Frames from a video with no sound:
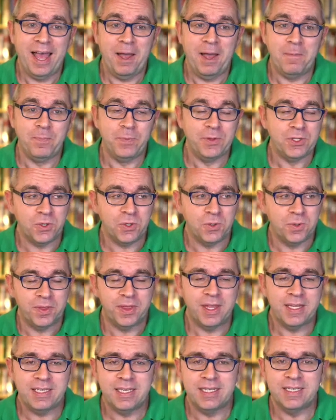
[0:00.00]
So
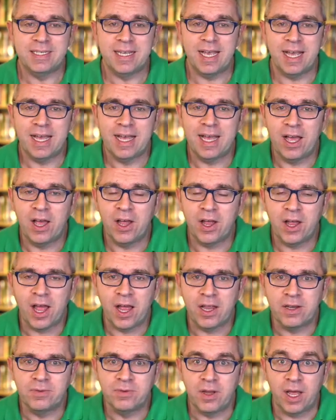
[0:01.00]
this is
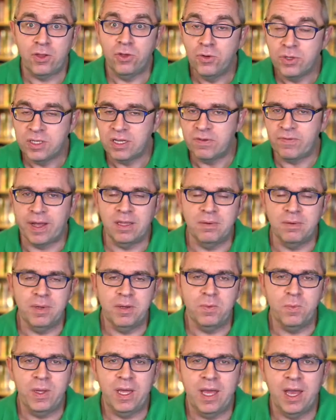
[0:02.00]
a new
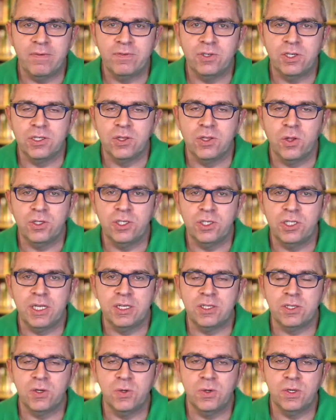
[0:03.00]
development. We have just launched
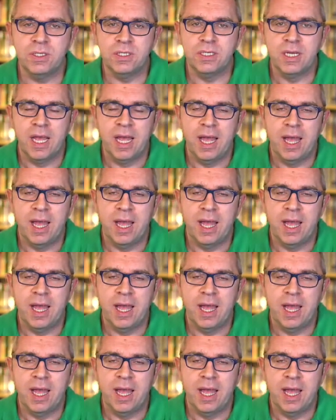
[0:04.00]
this course.